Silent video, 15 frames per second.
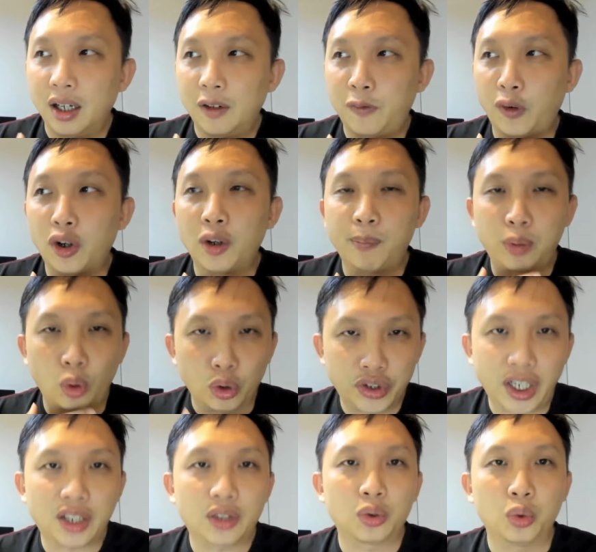for a
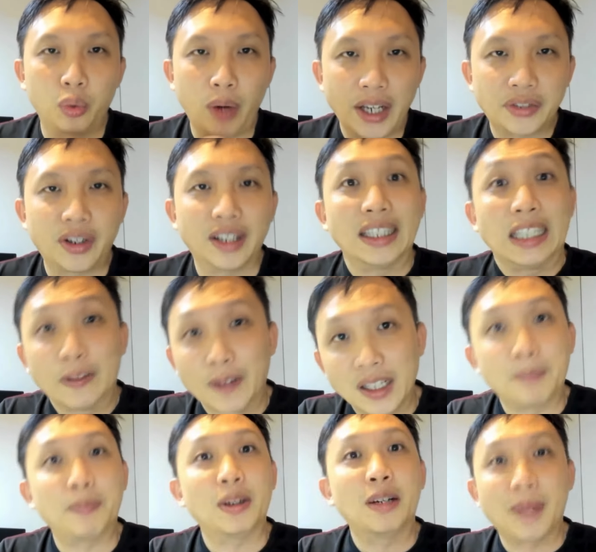project to rise, right,
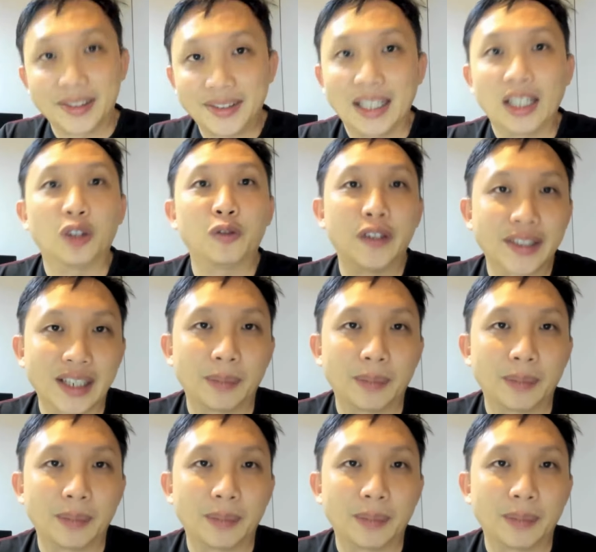developer must sell out first